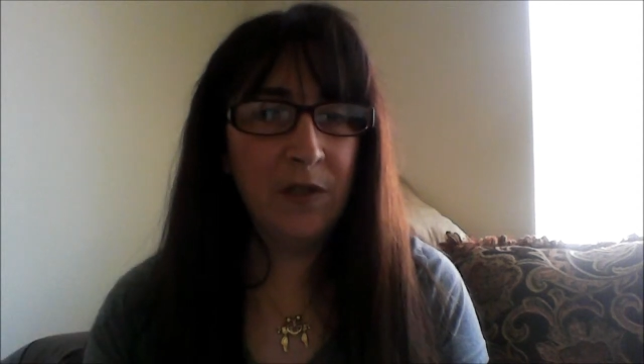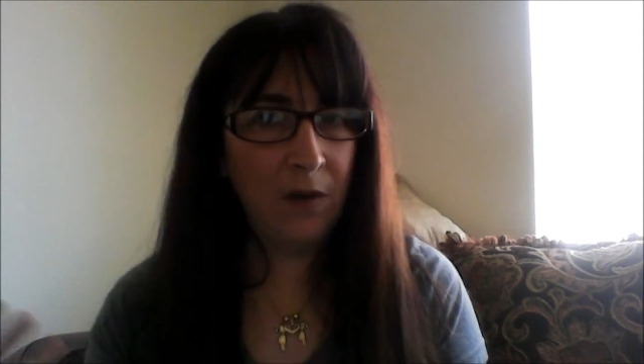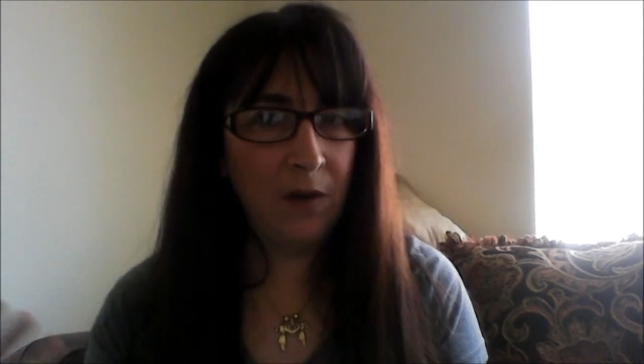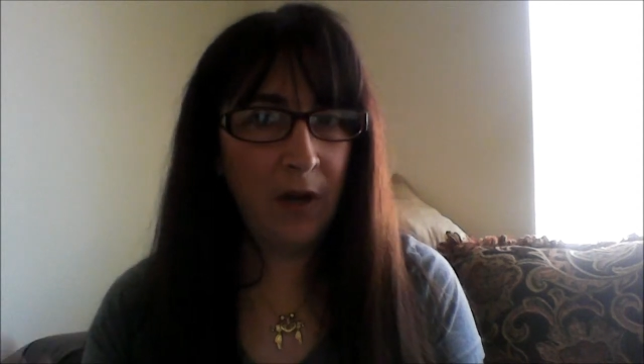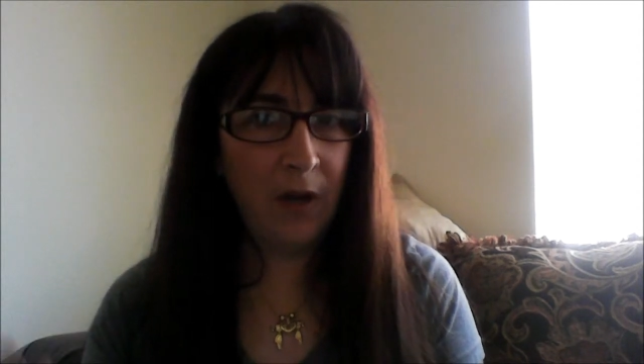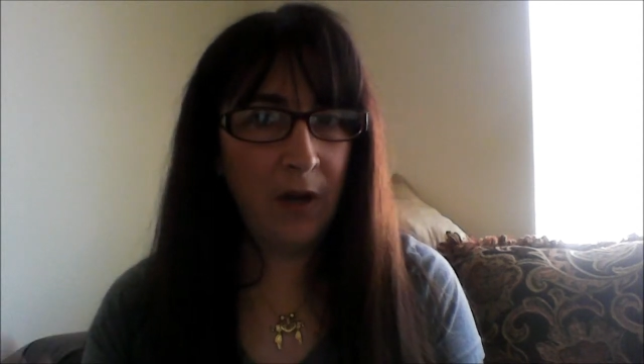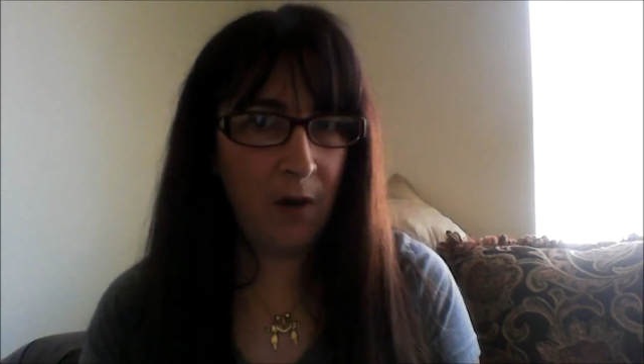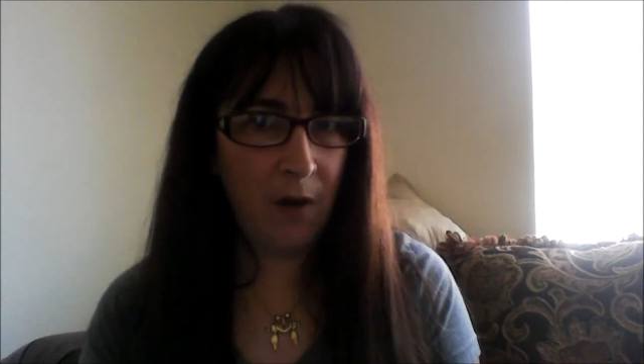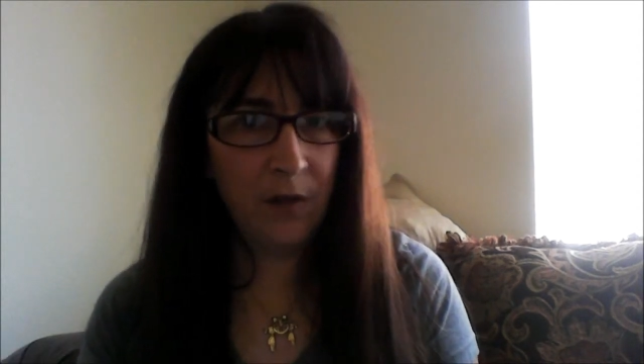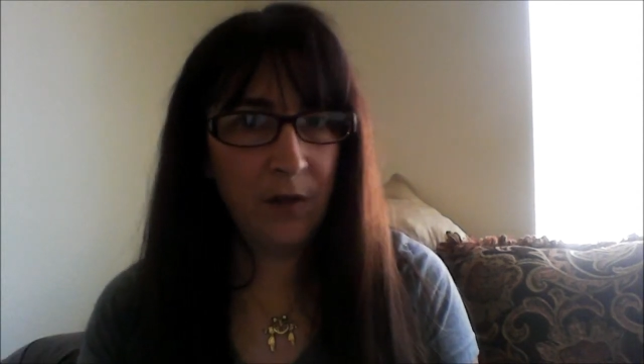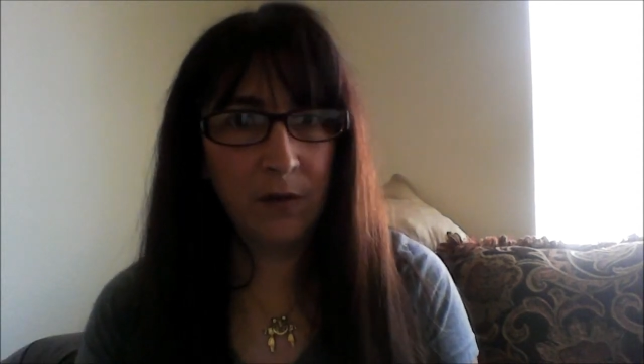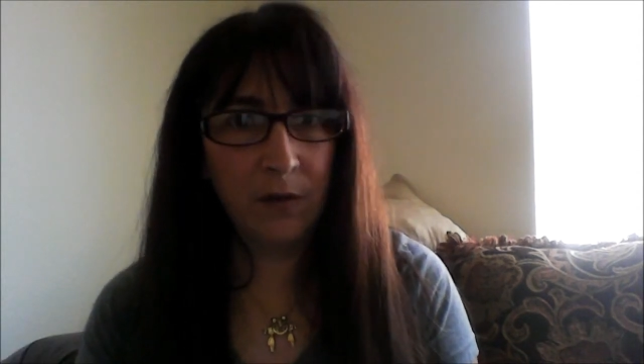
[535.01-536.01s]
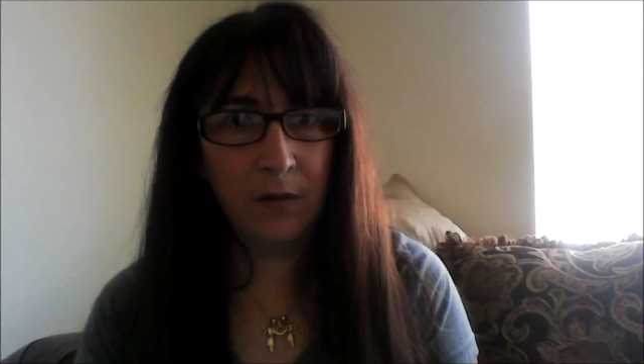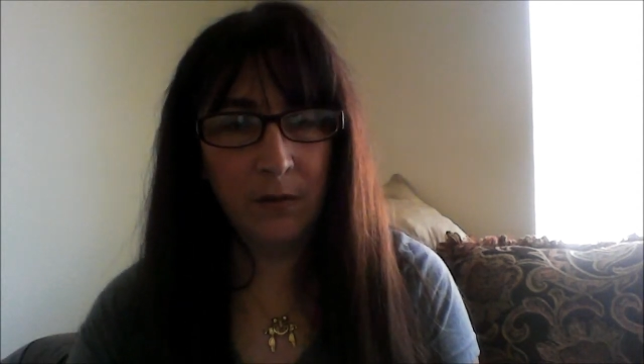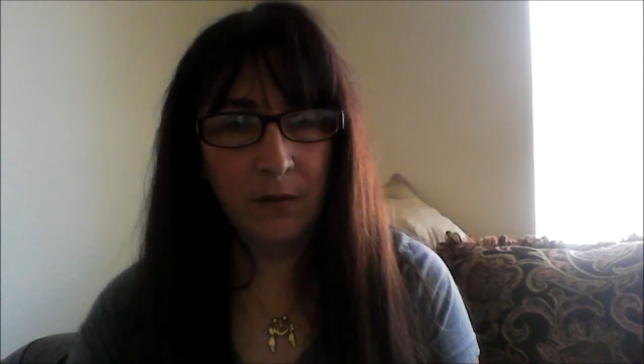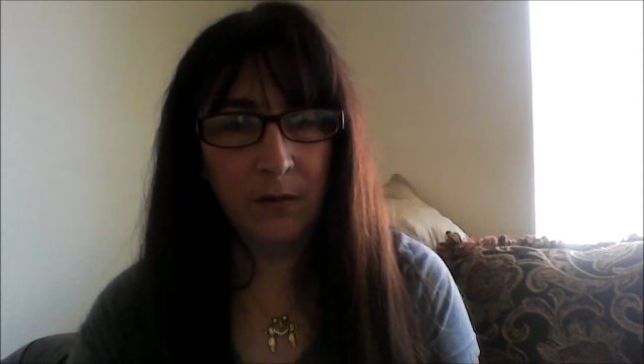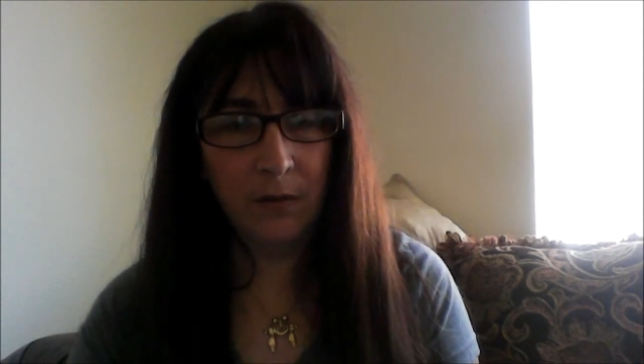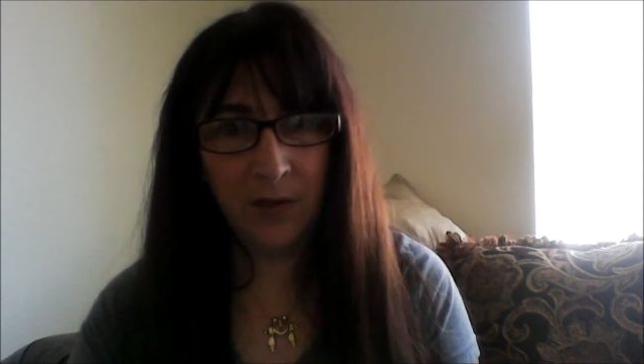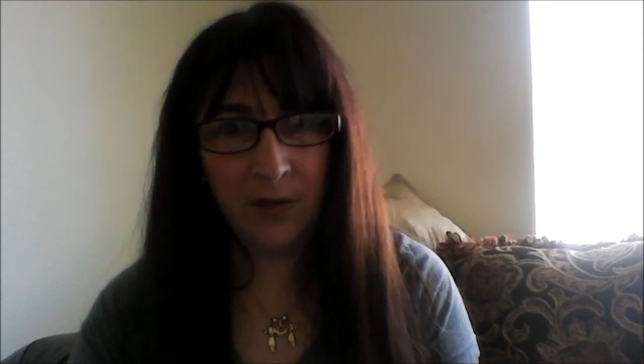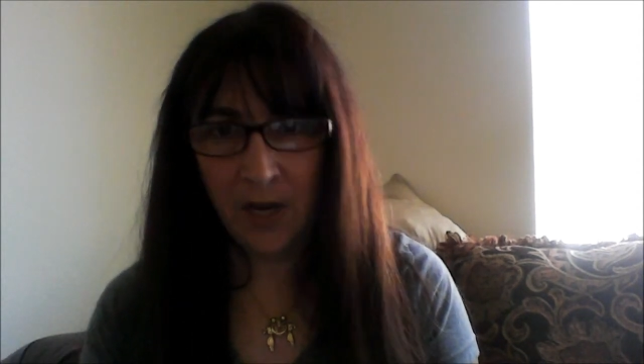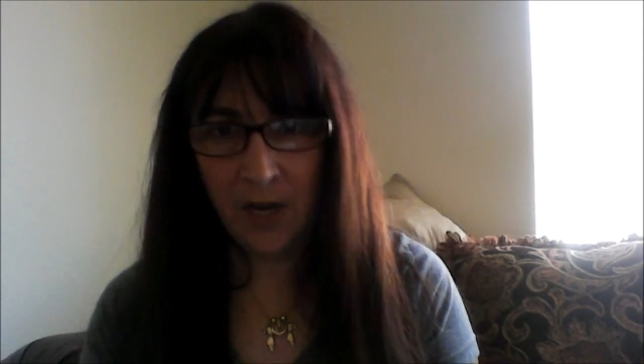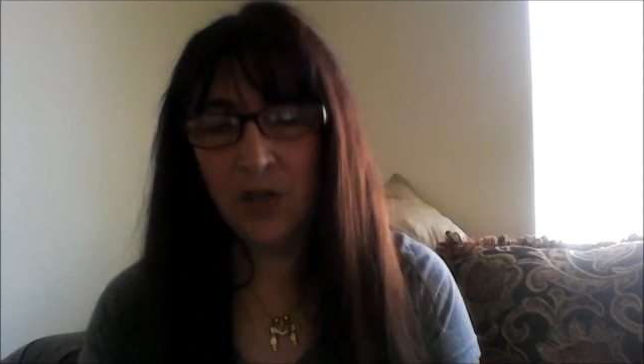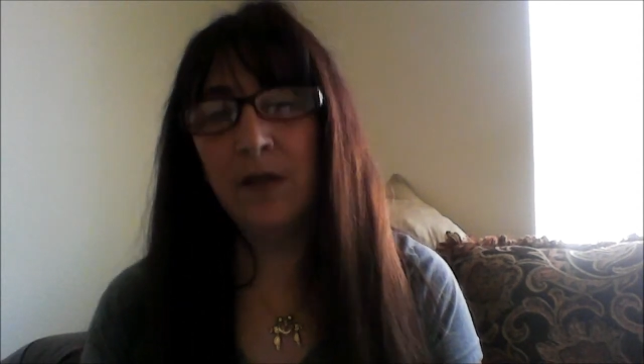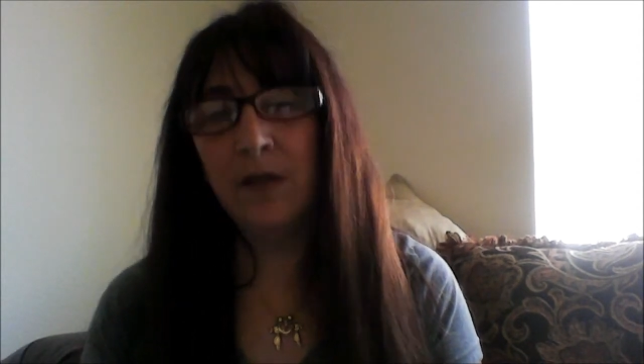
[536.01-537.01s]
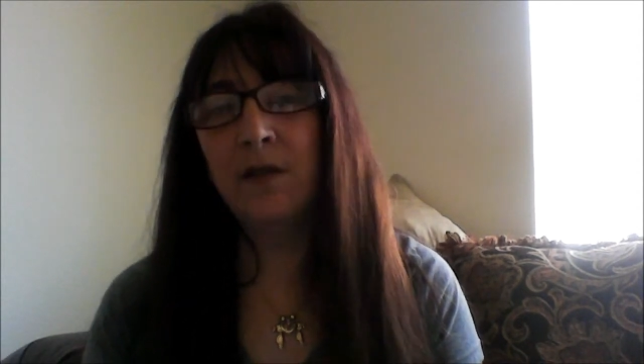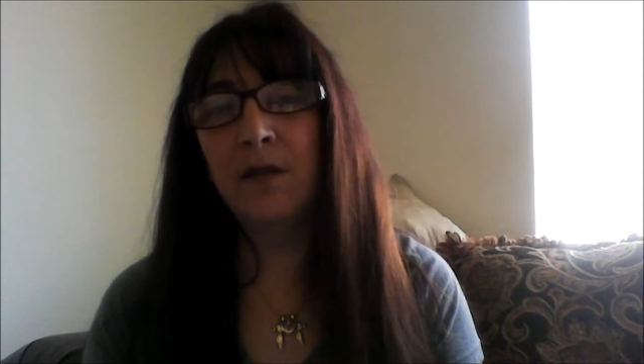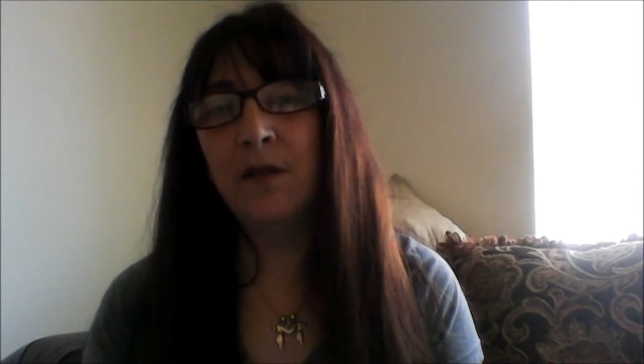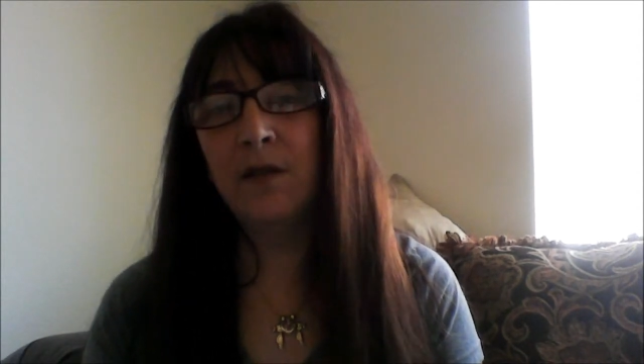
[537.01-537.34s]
their character sketches,